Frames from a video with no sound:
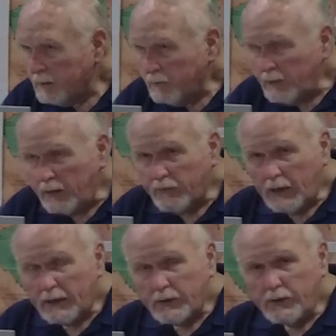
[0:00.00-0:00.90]
We have a
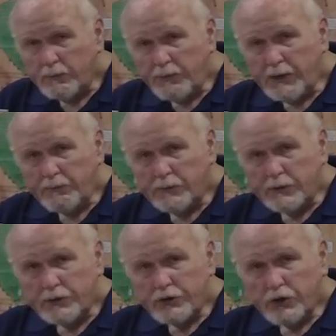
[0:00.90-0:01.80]
lot of good people in
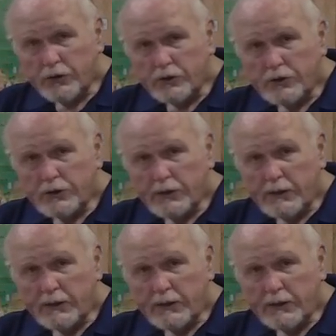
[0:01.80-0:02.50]
this church that